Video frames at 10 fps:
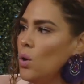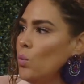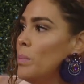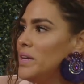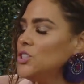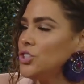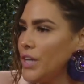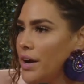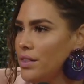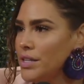women
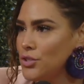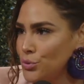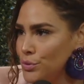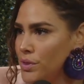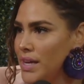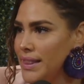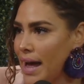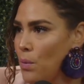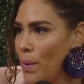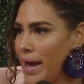share their truth in
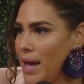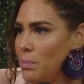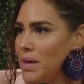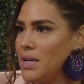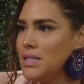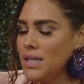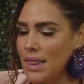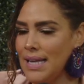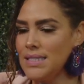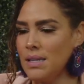that way because it
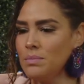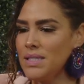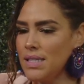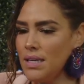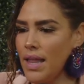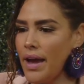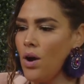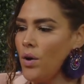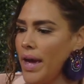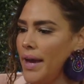lets them see like
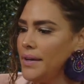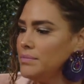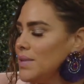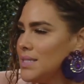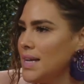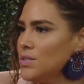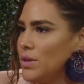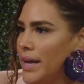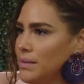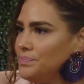okay it's not too
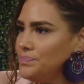late